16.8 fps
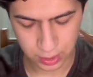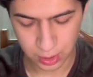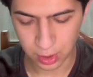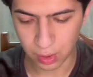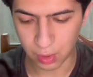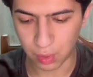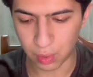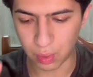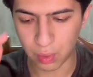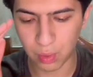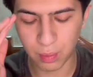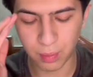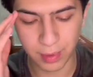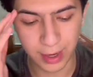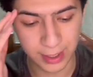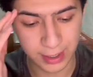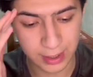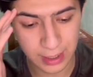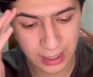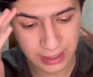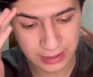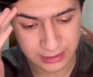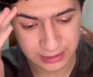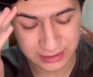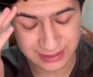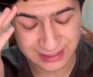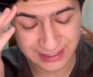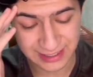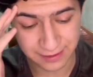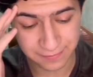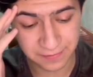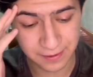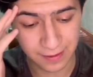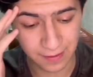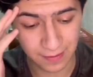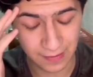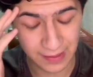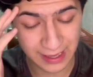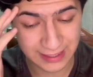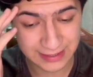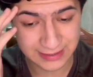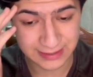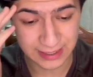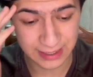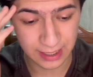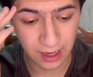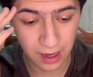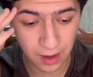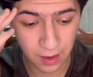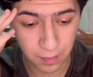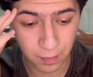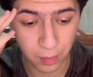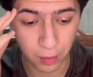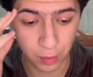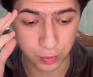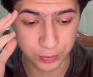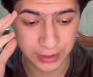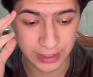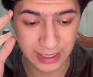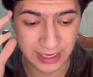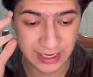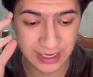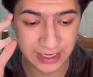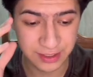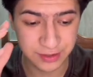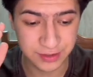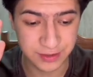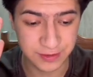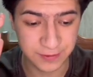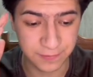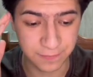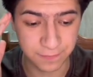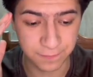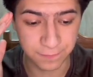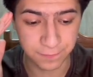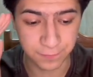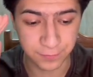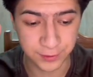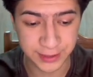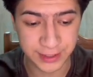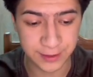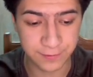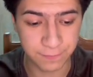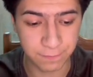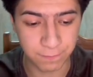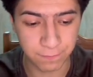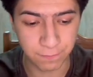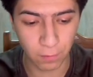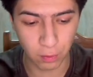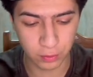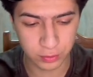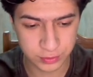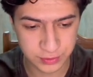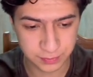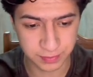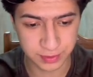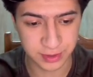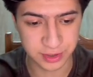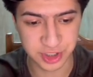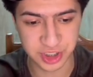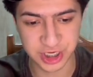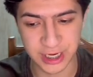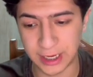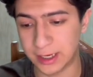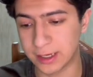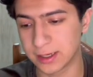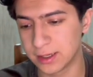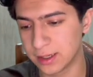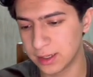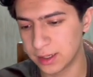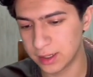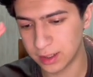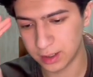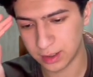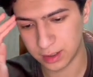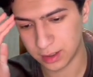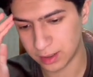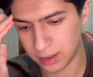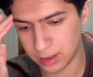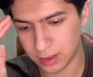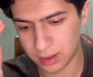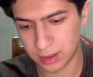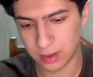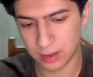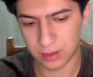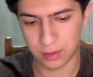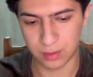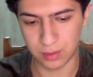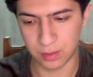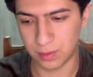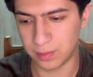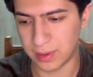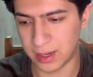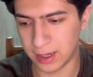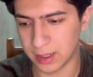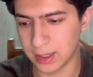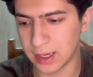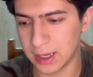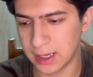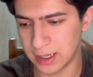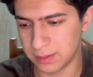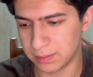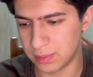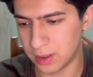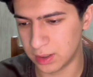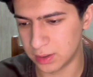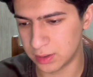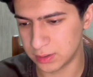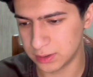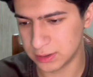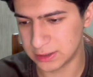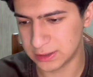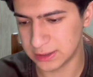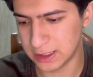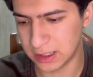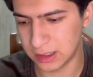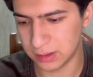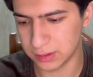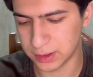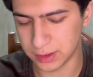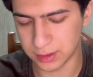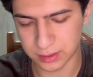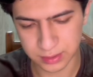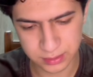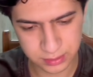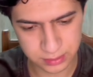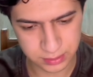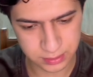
oh my god, it's even less than Humbot, 83 words per check. Oh my god, bro, it's not looking good.